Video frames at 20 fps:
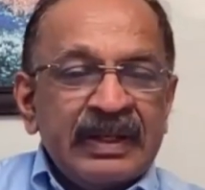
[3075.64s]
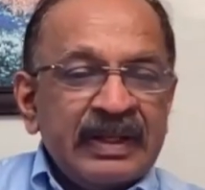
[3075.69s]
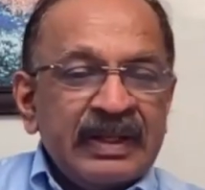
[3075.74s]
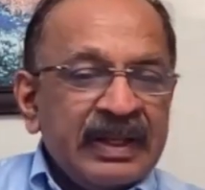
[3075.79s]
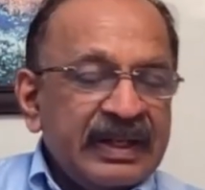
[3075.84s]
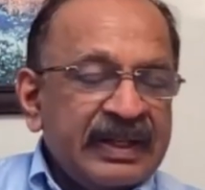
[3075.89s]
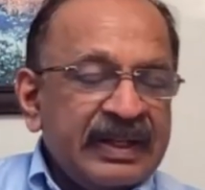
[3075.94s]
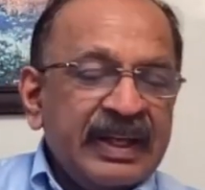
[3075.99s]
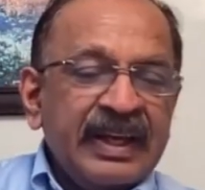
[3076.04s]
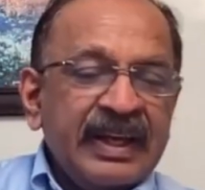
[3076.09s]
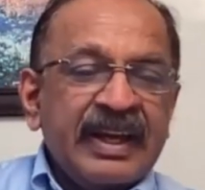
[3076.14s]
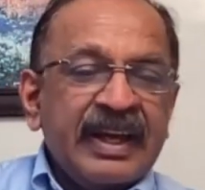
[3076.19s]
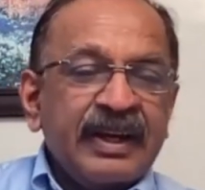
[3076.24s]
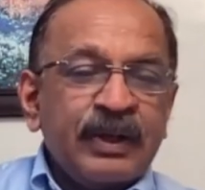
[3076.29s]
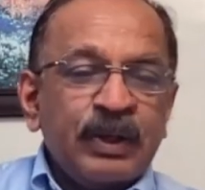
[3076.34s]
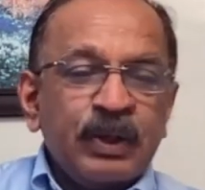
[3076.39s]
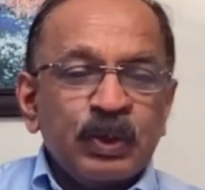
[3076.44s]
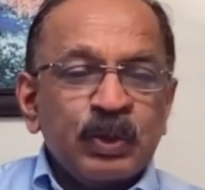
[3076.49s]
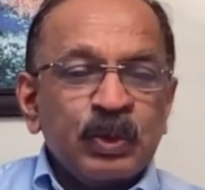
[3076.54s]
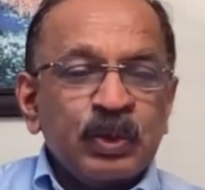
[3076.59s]
that they
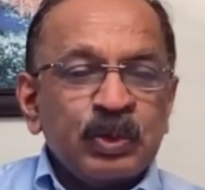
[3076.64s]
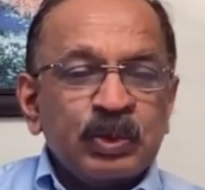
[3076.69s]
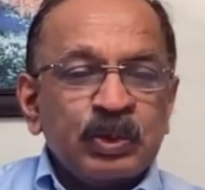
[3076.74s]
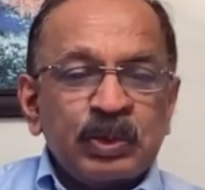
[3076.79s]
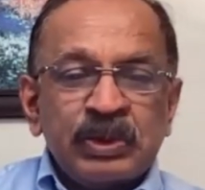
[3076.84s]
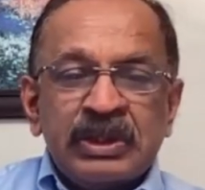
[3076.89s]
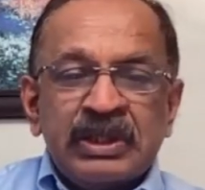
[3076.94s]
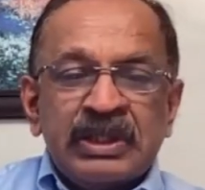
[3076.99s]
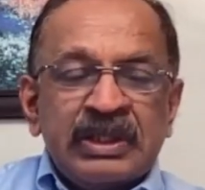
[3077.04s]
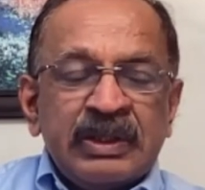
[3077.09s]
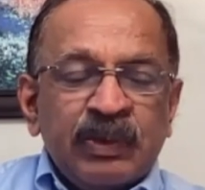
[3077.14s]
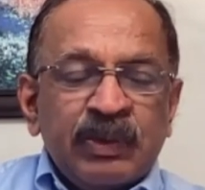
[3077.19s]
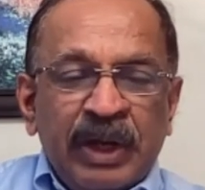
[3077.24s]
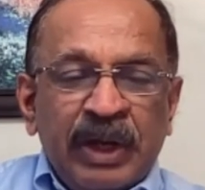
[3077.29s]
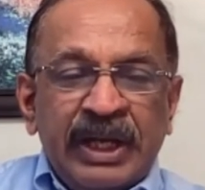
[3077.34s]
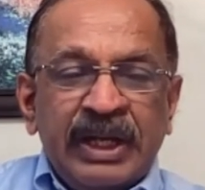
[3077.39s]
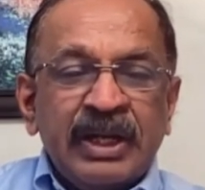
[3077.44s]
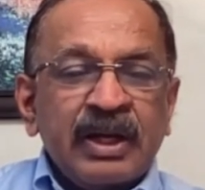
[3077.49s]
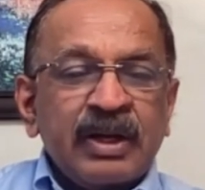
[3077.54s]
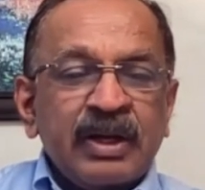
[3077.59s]
can do
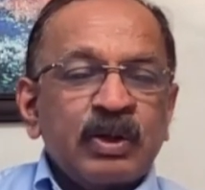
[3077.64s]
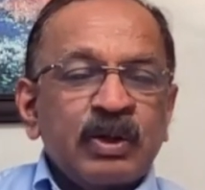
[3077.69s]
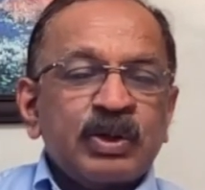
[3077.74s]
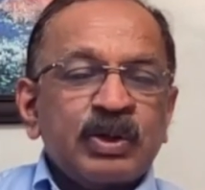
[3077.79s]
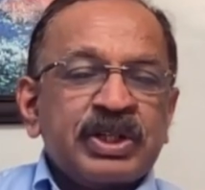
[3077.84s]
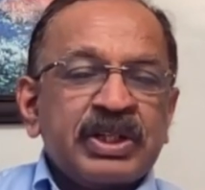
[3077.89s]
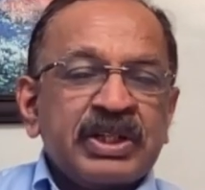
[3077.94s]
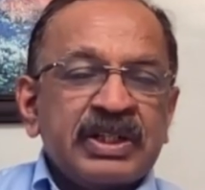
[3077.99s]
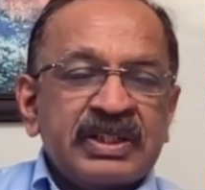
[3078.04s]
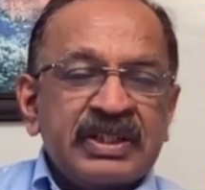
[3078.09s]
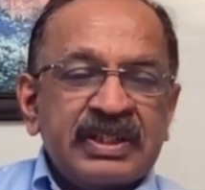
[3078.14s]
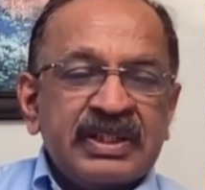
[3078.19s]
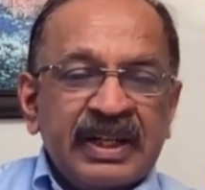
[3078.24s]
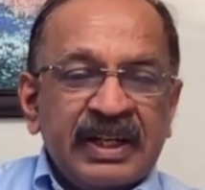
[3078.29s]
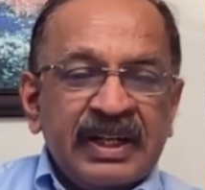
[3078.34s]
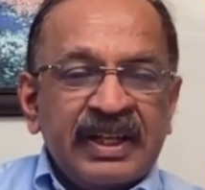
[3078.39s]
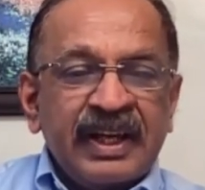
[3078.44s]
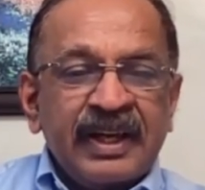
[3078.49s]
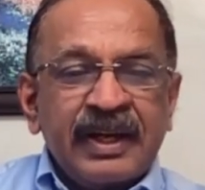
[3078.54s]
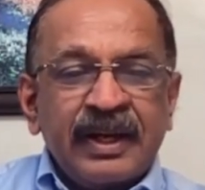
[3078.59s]
vein occlusions,
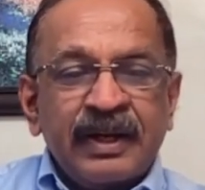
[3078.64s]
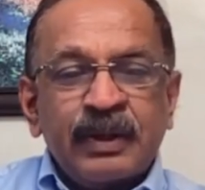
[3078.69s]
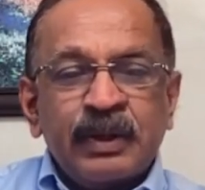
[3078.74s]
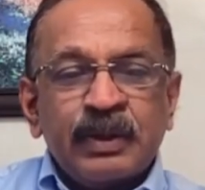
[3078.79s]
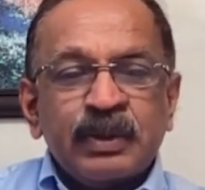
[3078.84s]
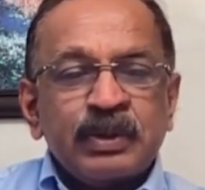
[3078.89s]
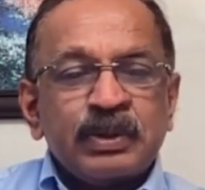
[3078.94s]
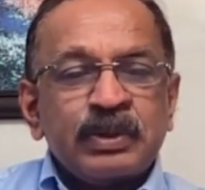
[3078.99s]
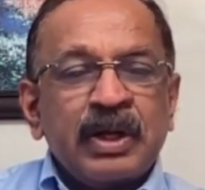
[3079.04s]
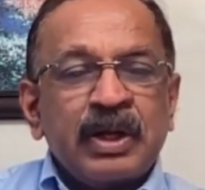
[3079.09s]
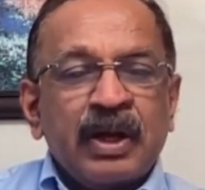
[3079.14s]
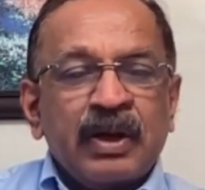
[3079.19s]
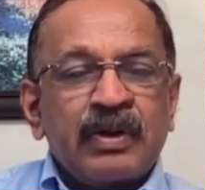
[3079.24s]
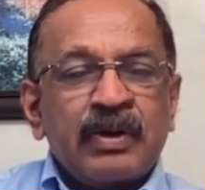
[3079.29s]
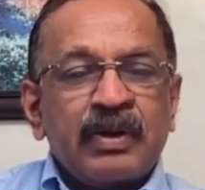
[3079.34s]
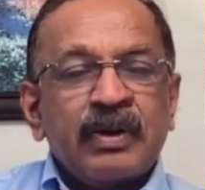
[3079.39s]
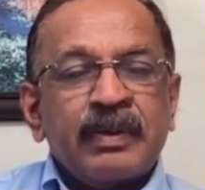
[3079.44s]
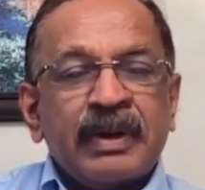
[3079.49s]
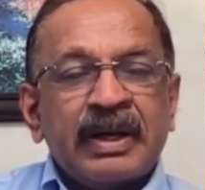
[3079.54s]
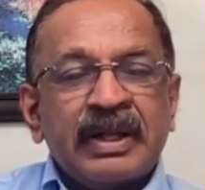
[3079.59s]
that they can do
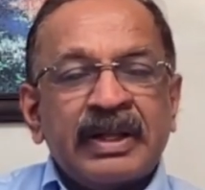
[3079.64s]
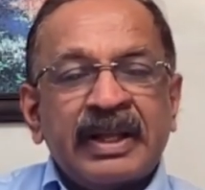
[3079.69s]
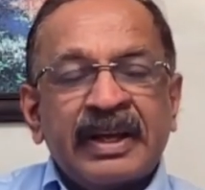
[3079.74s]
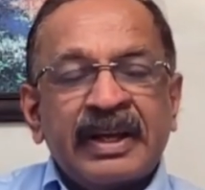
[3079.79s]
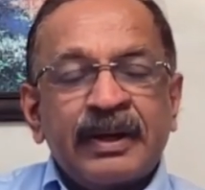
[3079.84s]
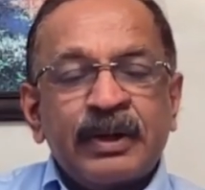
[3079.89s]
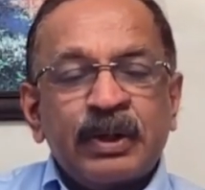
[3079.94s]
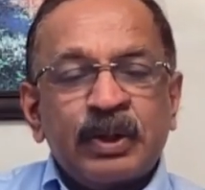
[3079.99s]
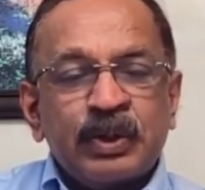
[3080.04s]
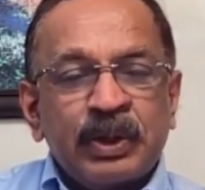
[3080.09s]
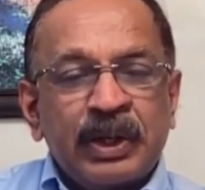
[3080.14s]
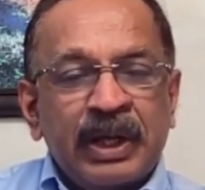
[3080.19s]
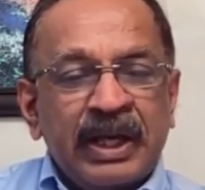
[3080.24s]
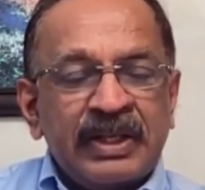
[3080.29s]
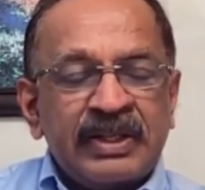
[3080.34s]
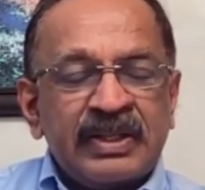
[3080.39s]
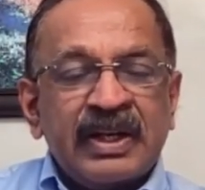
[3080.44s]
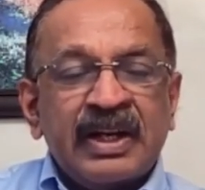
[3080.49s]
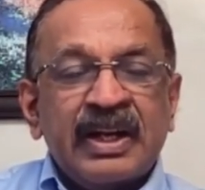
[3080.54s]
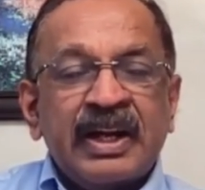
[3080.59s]
glaucoma, they can do
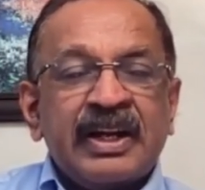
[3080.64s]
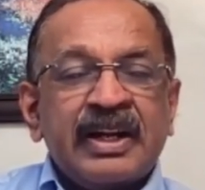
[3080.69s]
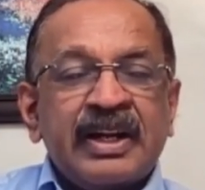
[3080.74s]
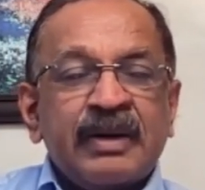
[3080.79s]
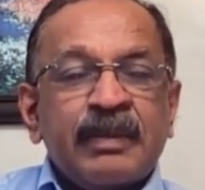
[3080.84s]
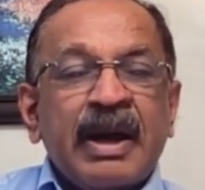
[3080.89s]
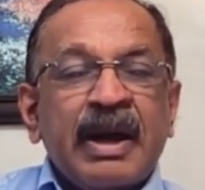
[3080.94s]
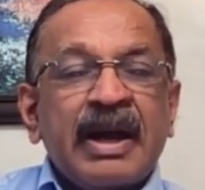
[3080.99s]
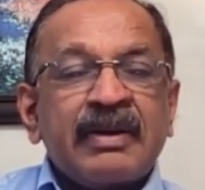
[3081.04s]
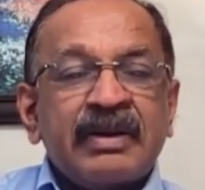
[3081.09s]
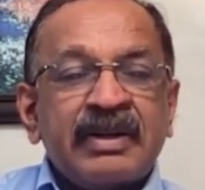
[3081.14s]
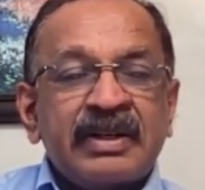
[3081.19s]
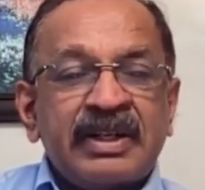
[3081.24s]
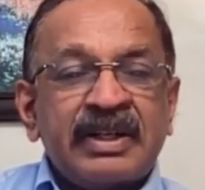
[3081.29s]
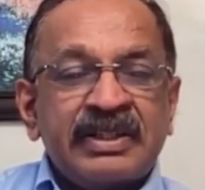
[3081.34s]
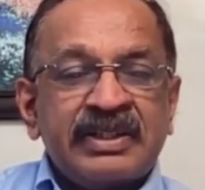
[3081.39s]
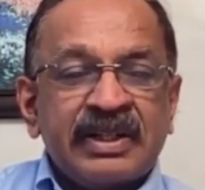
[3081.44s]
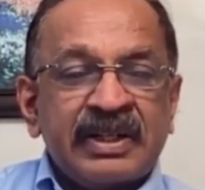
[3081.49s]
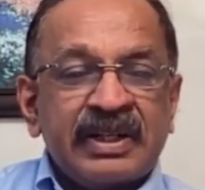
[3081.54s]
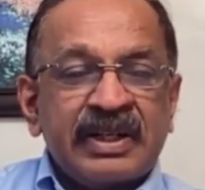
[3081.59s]
age-related macular
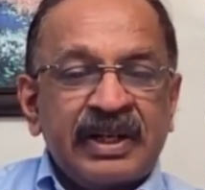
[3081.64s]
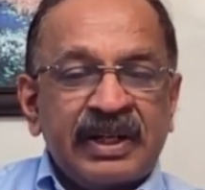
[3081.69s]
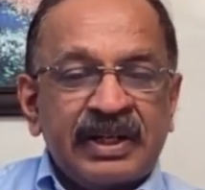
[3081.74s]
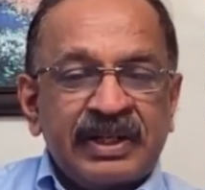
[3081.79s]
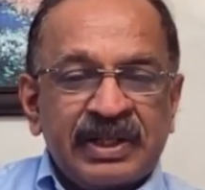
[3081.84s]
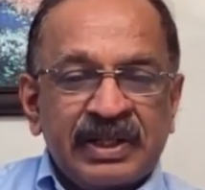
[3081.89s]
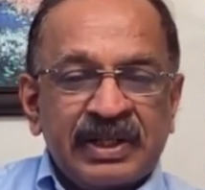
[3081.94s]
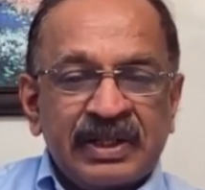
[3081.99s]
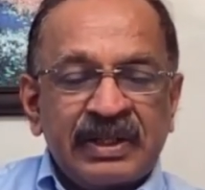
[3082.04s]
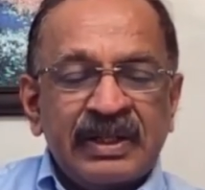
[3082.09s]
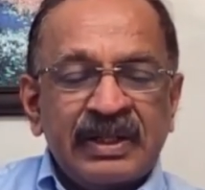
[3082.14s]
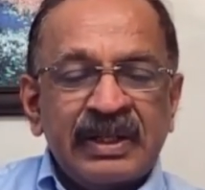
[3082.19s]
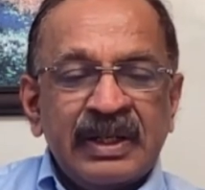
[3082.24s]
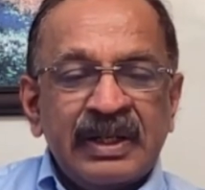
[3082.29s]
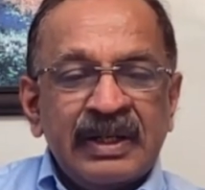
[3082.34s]
degeneration.